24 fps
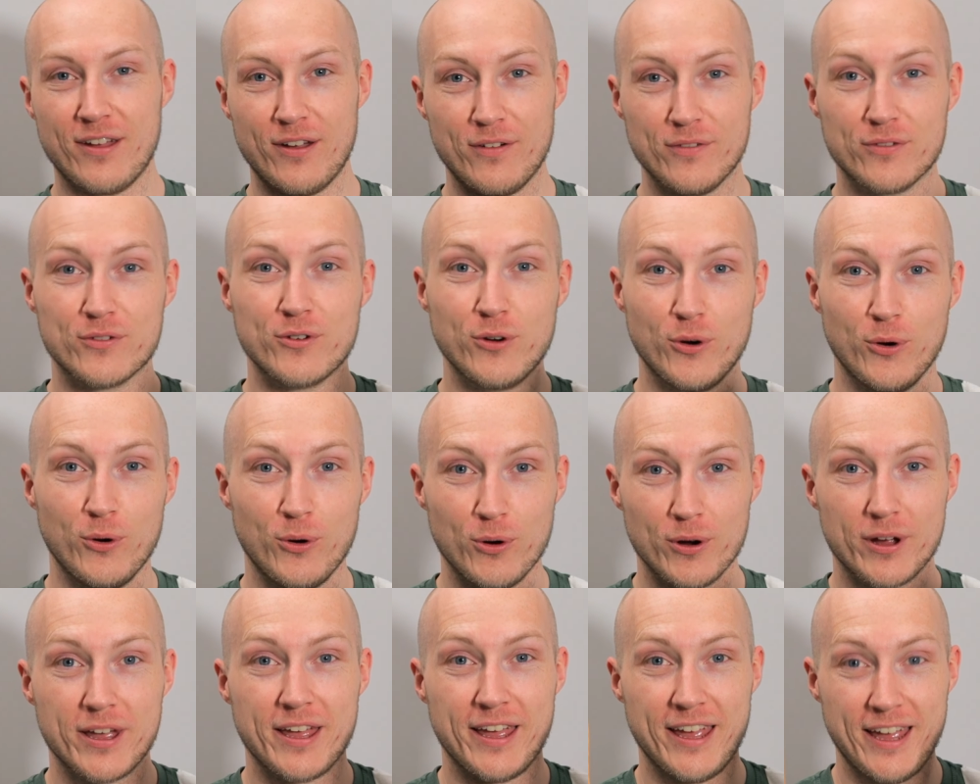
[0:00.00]
of
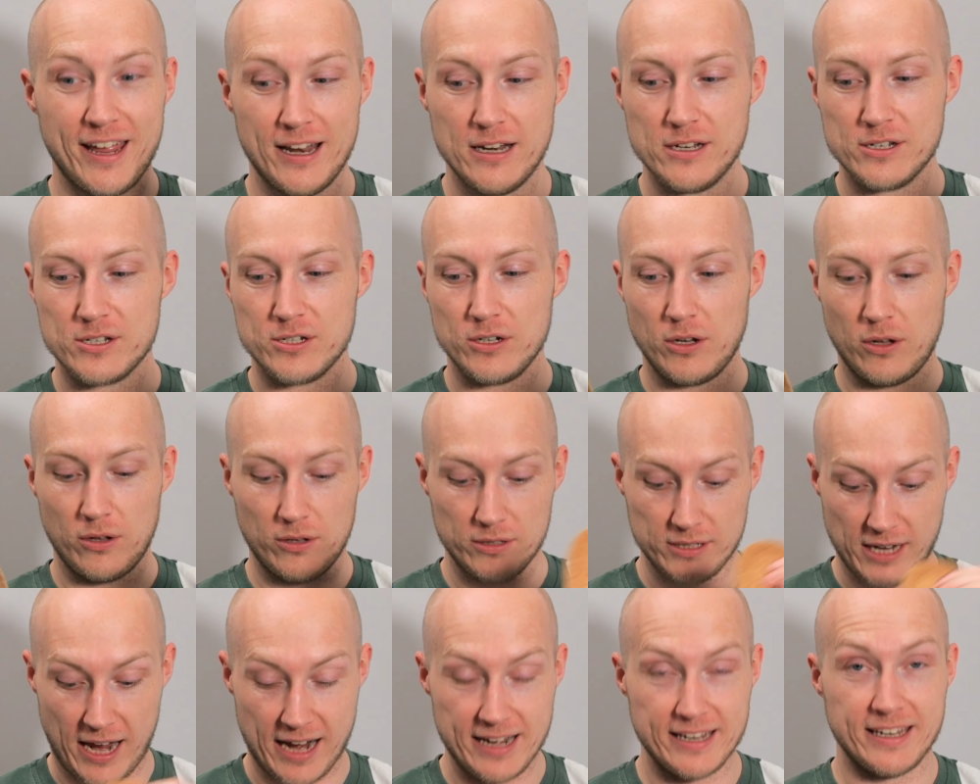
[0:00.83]
cork
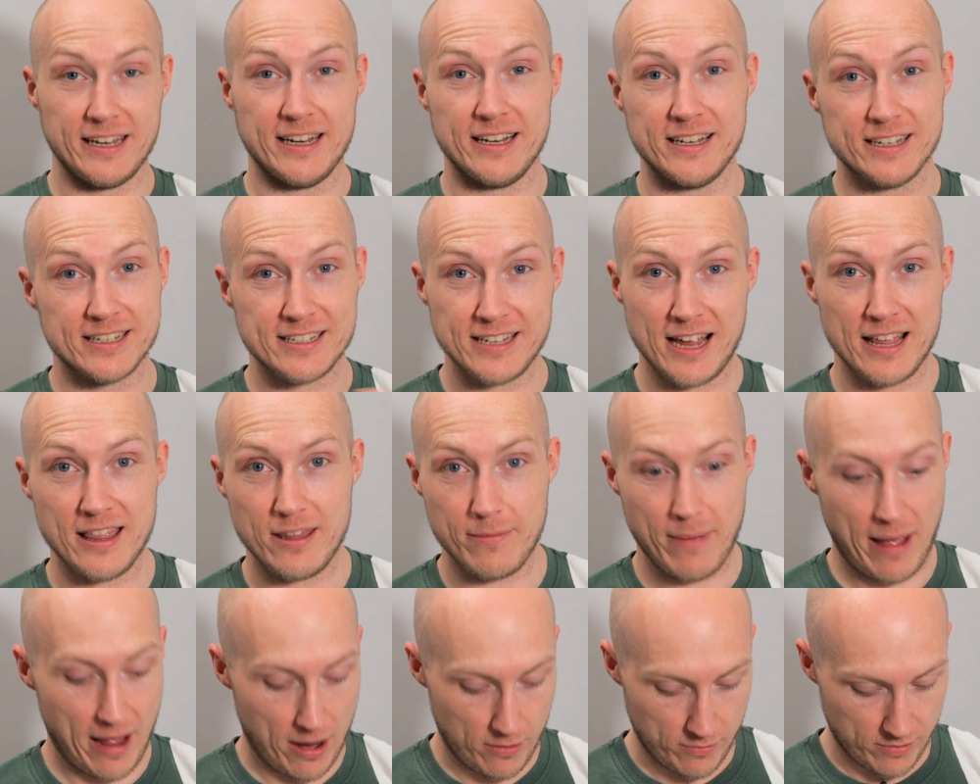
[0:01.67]
insoles. I didn't send
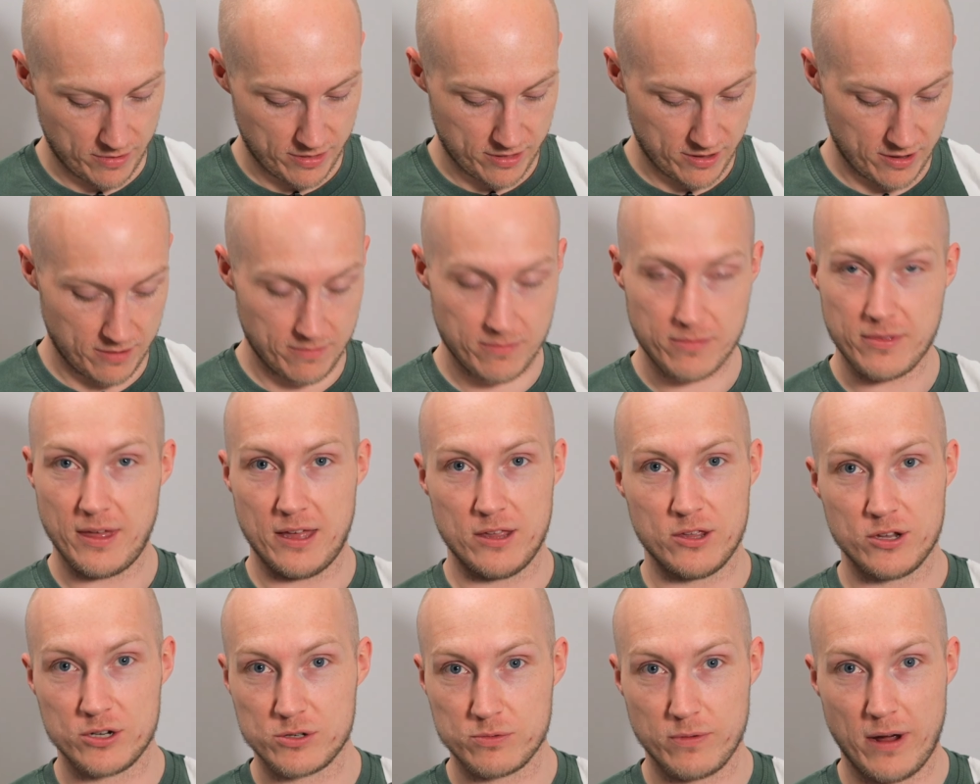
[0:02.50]
them out with them.
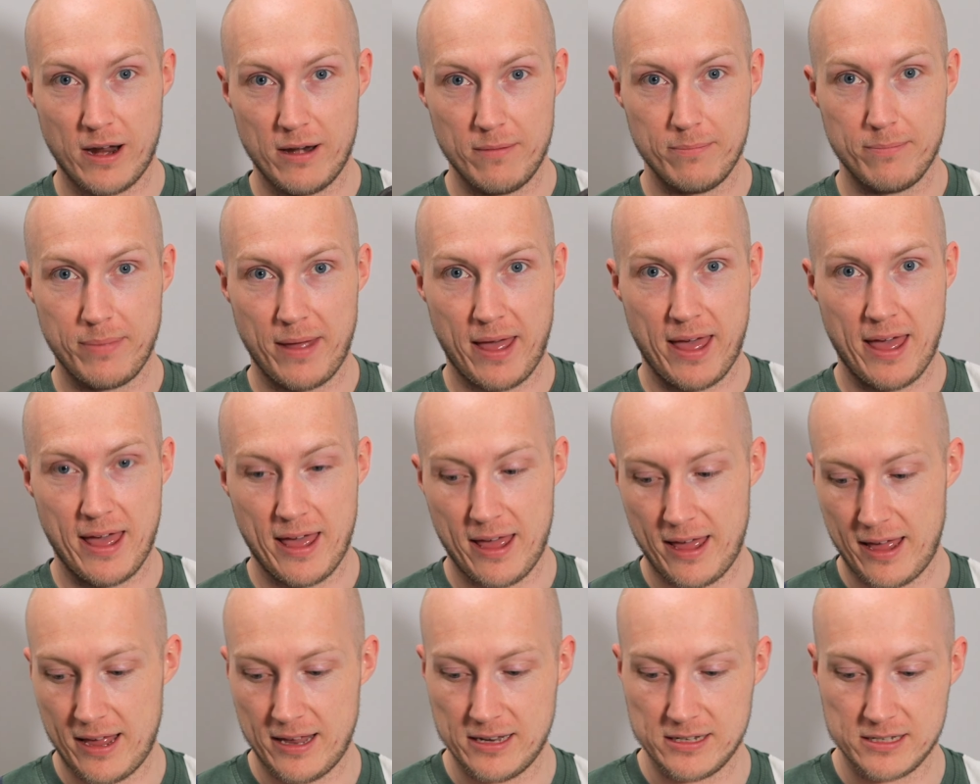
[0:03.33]
They just went
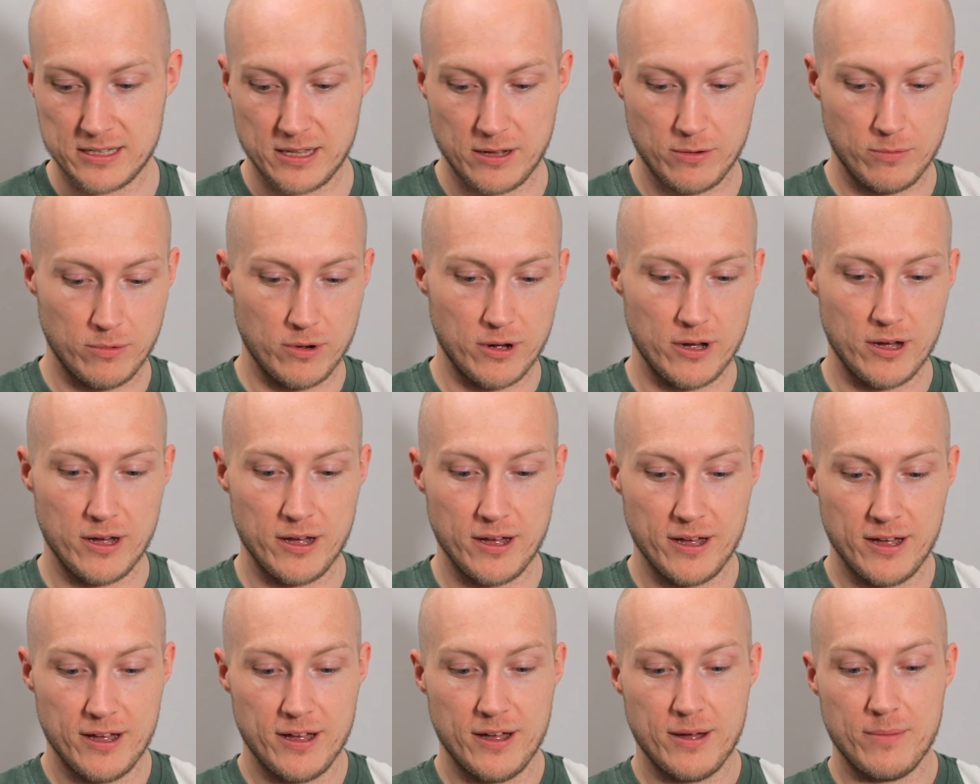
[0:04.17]
bare as they
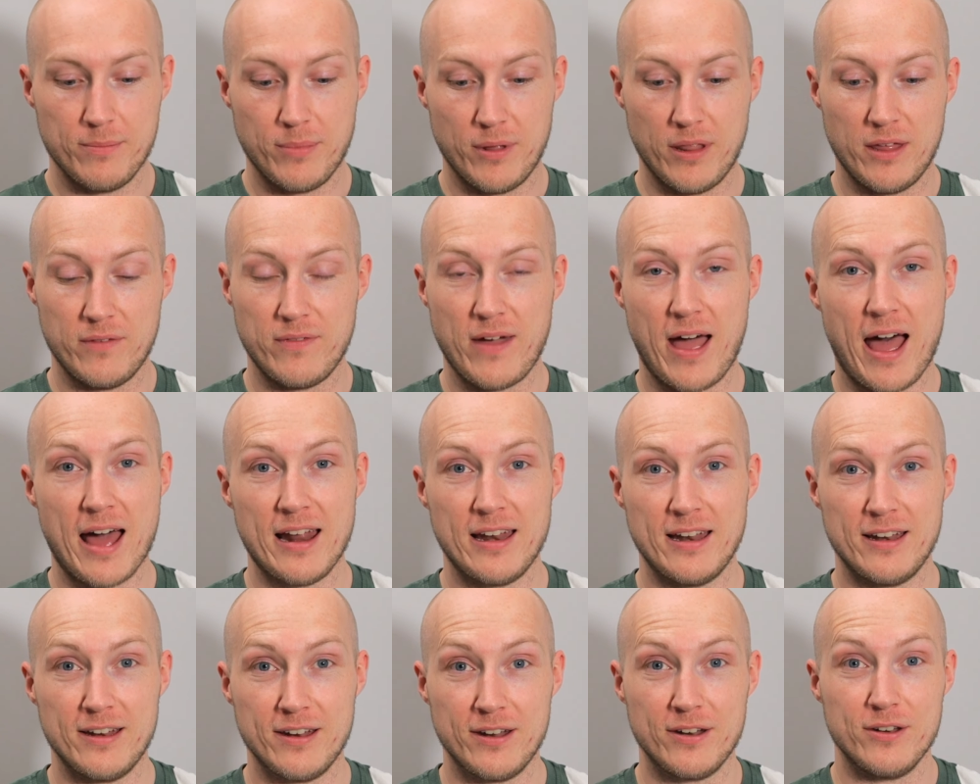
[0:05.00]
were, but they've
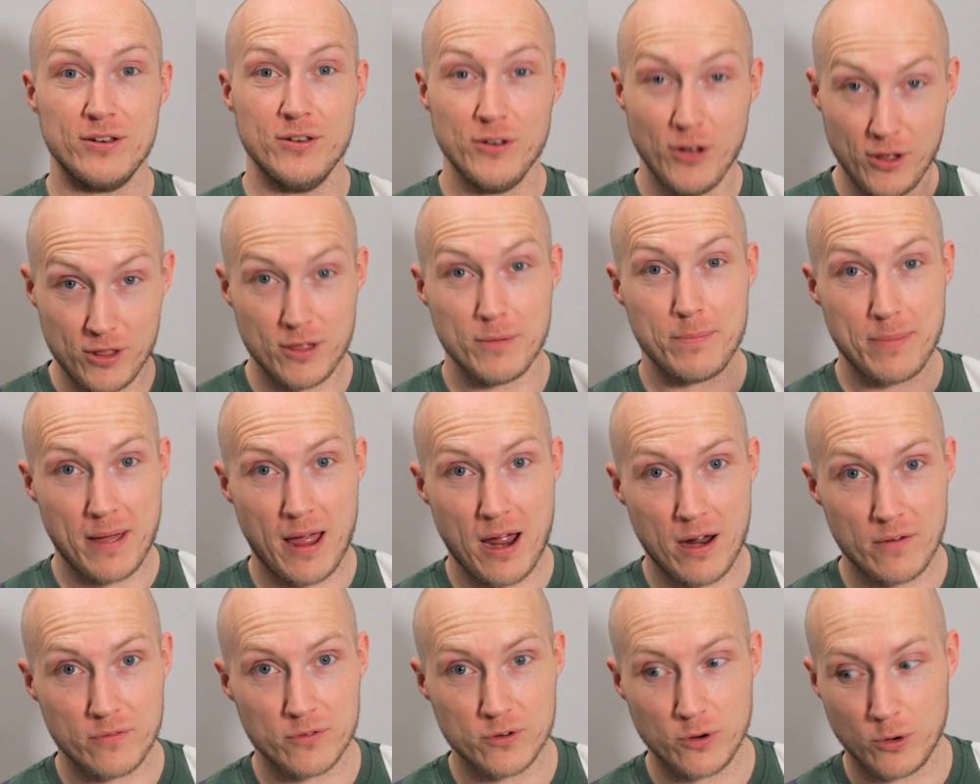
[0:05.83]
added another
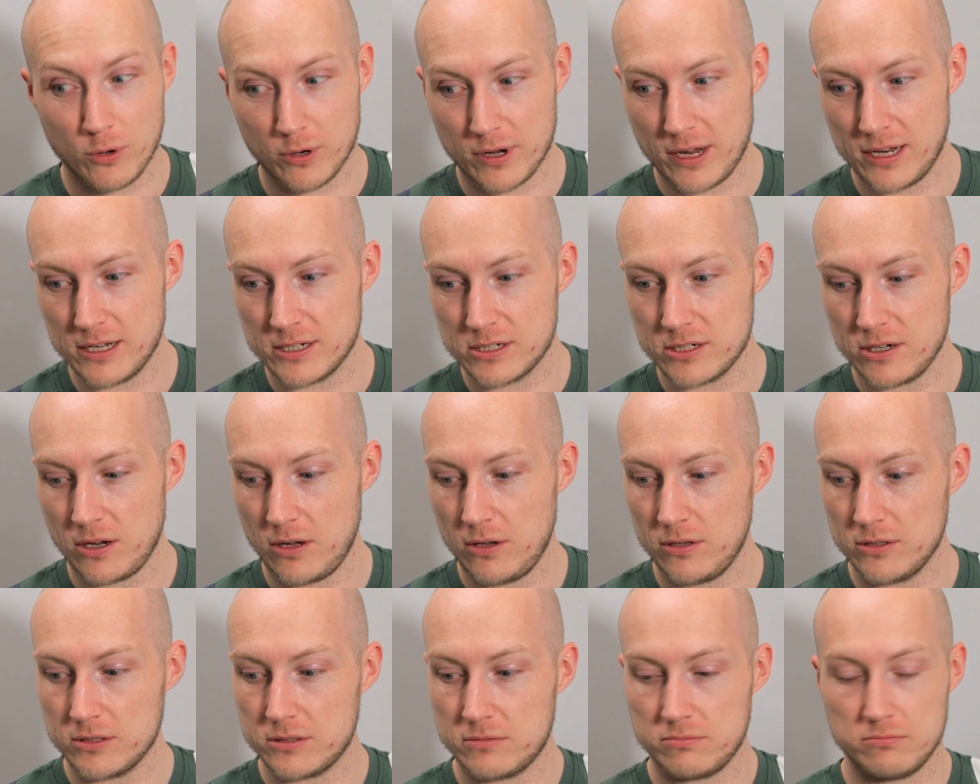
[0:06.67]
pair of cork
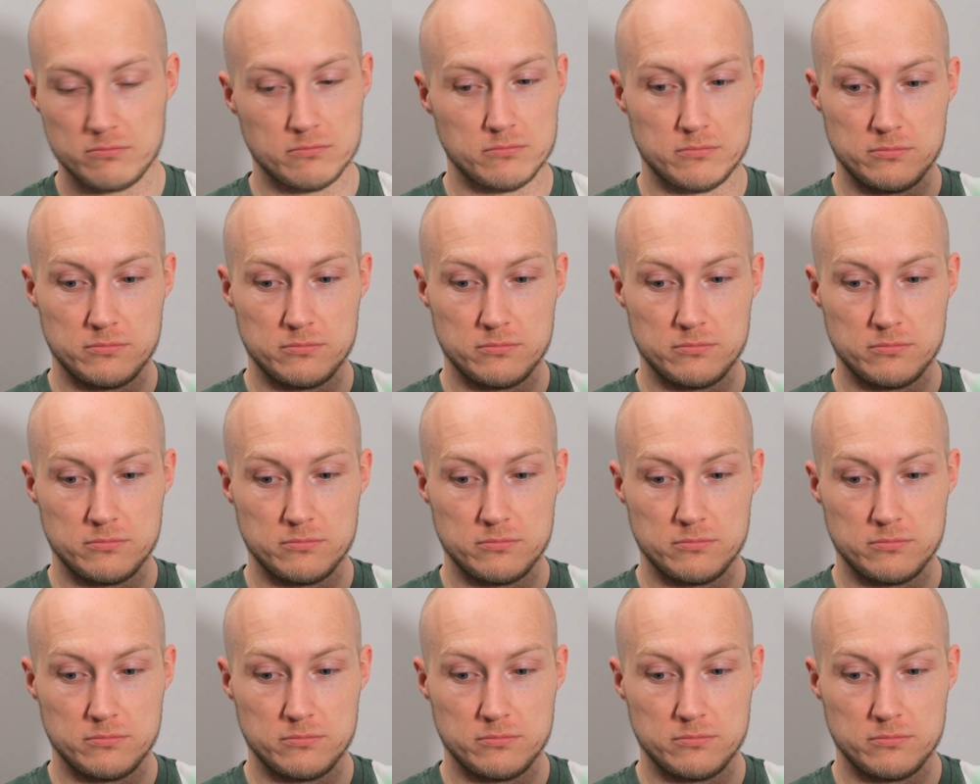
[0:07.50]
insoles.